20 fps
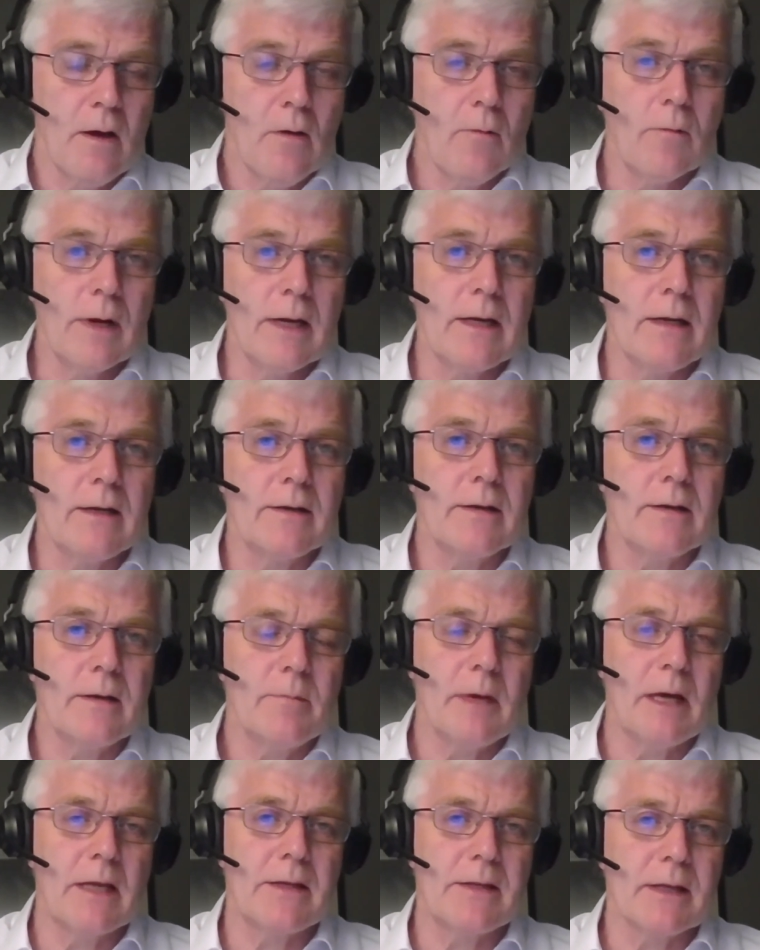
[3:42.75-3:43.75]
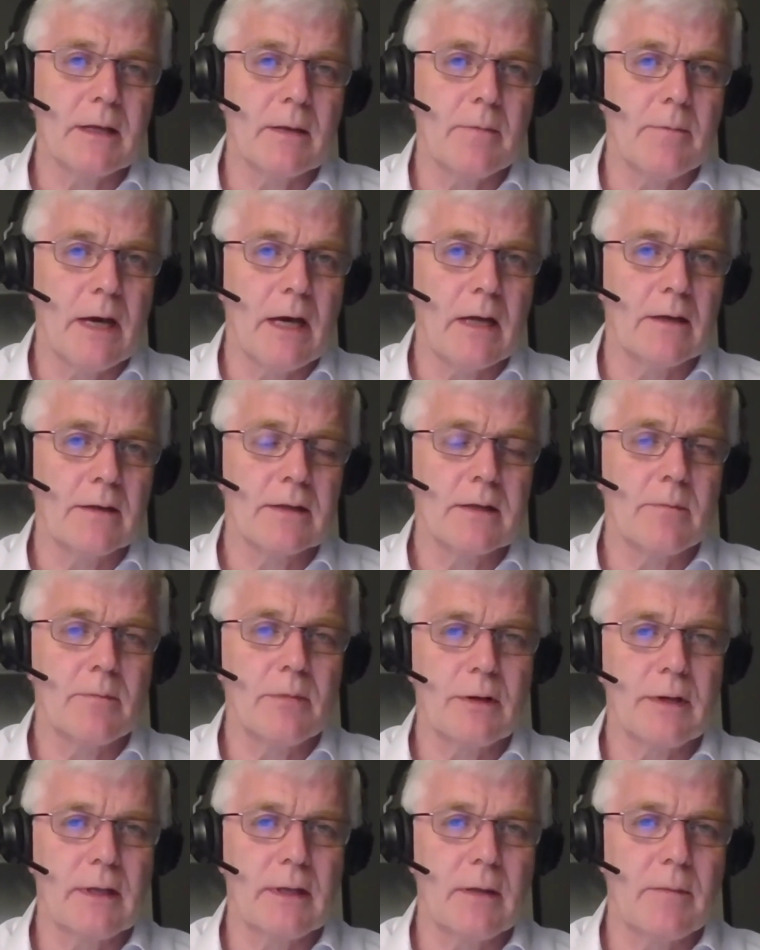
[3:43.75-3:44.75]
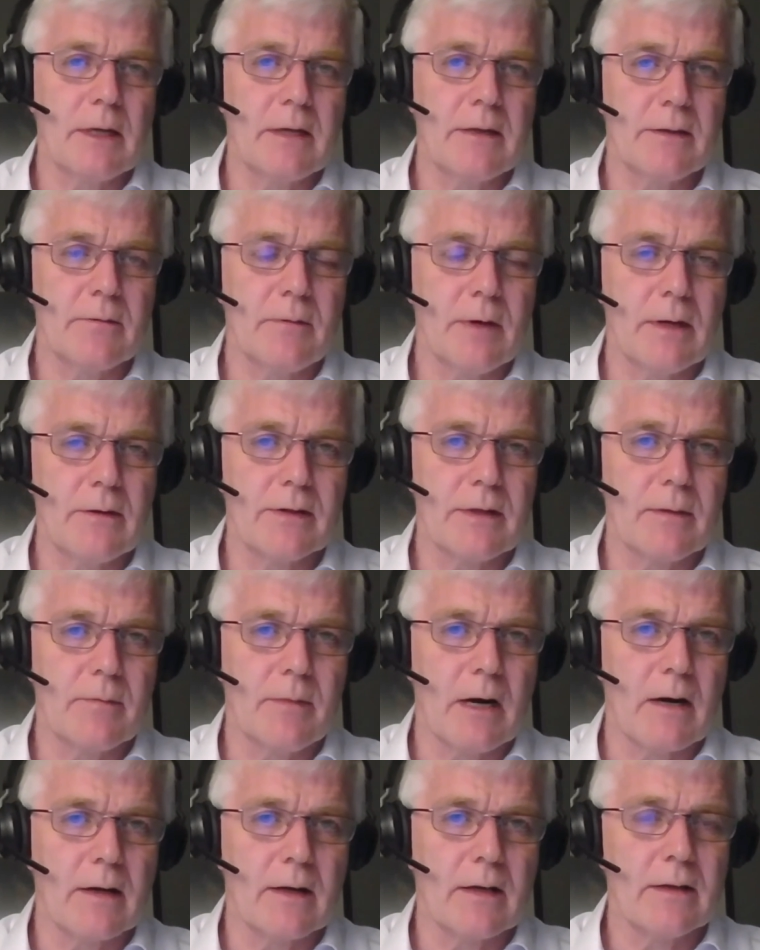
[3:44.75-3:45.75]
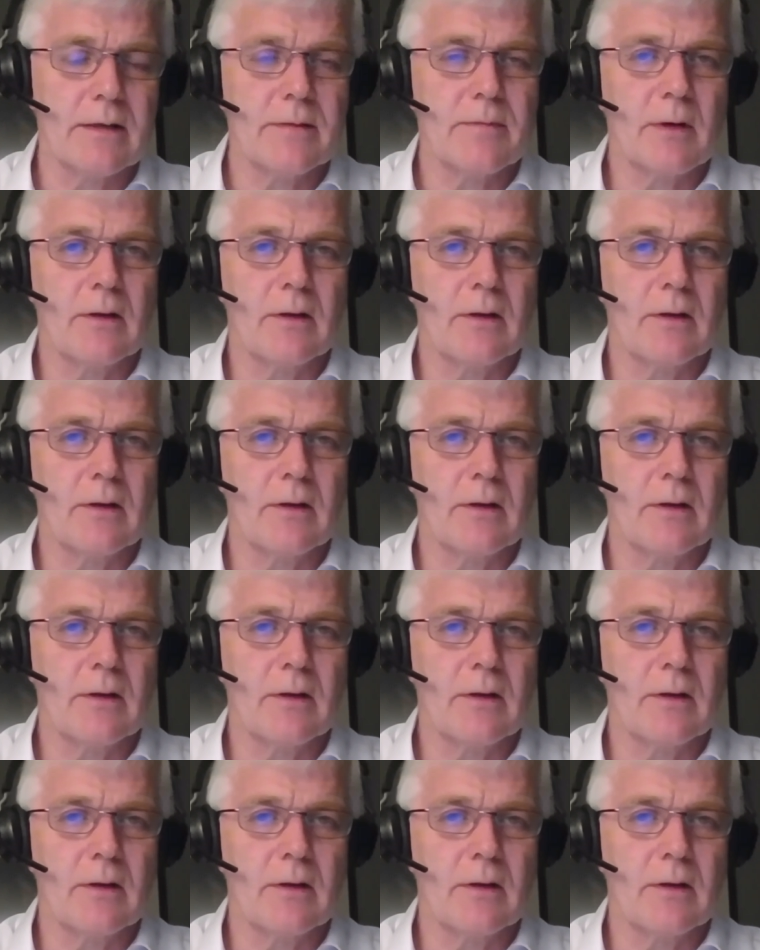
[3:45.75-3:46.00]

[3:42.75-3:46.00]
wind, managing in balance and putting them into energy markets.